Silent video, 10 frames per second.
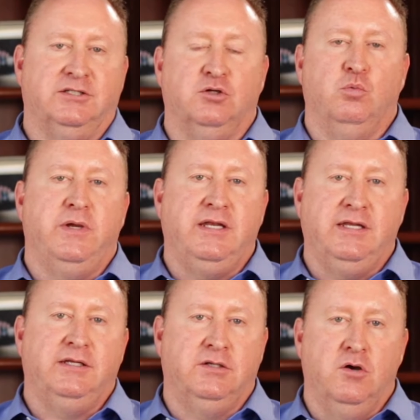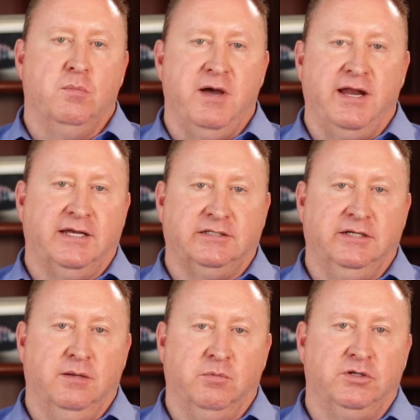So we need to know about
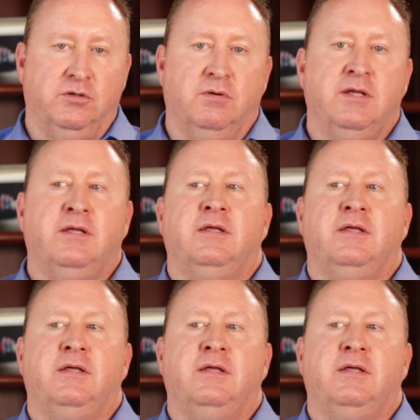accident number two.